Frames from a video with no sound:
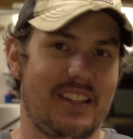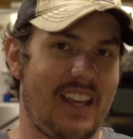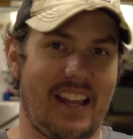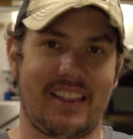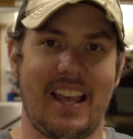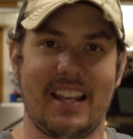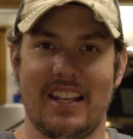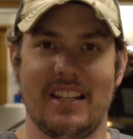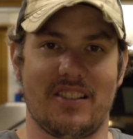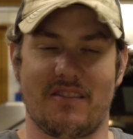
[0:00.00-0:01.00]
that thing
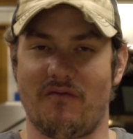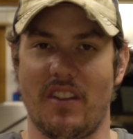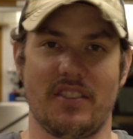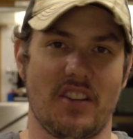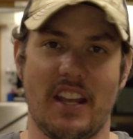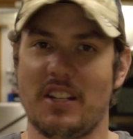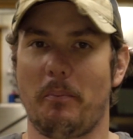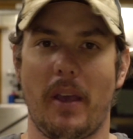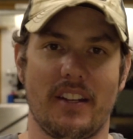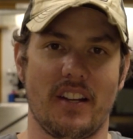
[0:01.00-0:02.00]
is
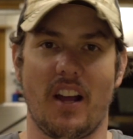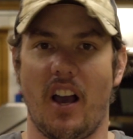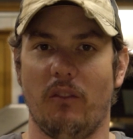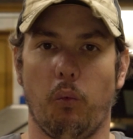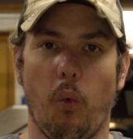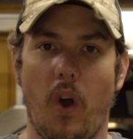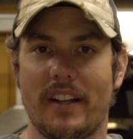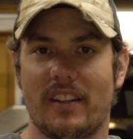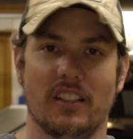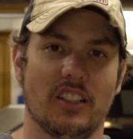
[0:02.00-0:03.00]
independent of
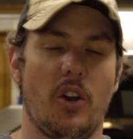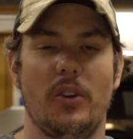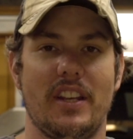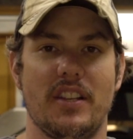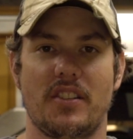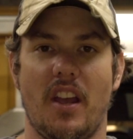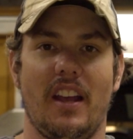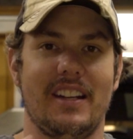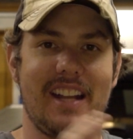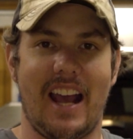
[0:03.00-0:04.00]
what the load is
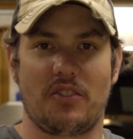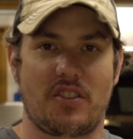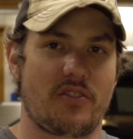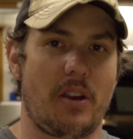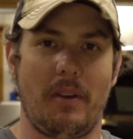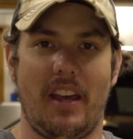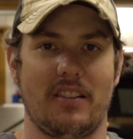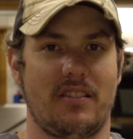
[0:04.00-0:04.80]
downstream of that.